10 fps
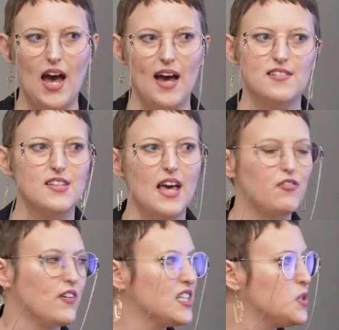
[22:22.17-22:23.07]
as
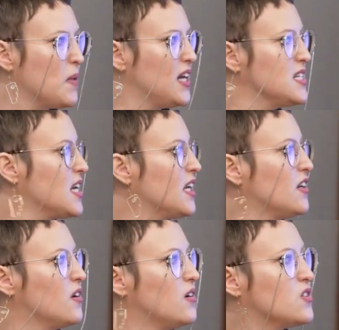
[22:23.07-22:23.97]
ever
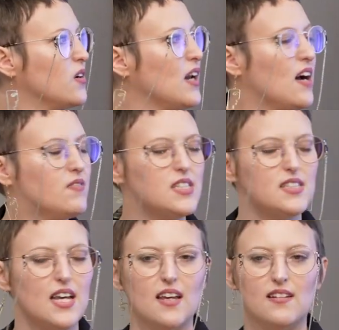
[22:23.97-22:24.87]
expanding. You don't have to
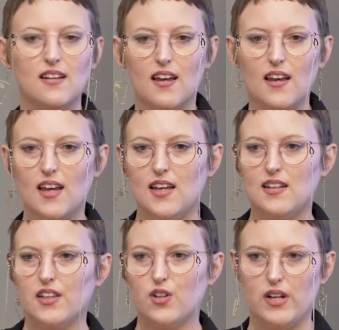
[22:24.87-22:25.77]
stay in
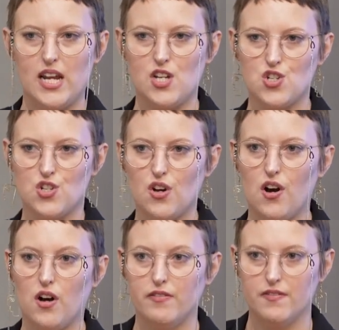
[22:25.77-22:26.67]
the little niche
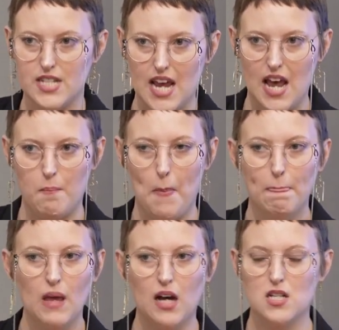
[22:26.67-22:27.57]
of dam.
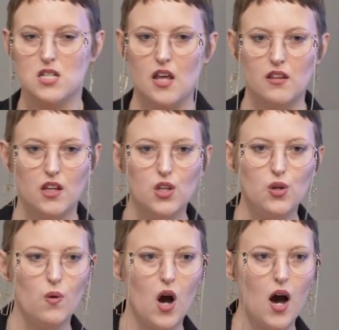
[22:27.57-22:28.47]
Understand that
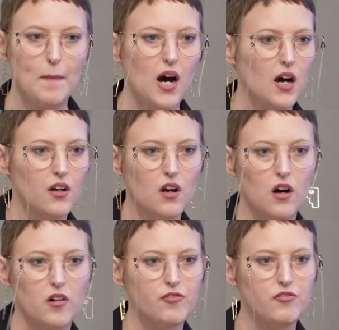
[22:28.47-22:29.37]
you are part
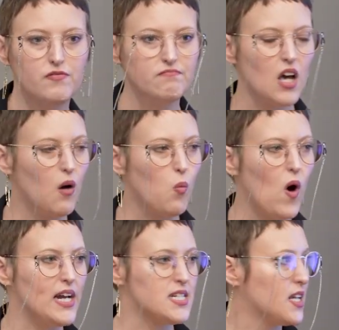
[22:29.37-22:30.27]
of a
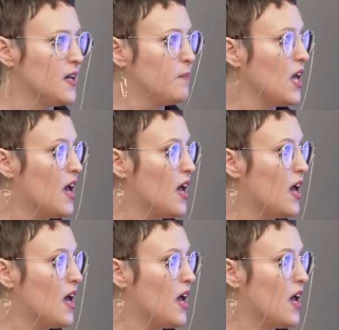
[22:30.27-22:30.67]
wider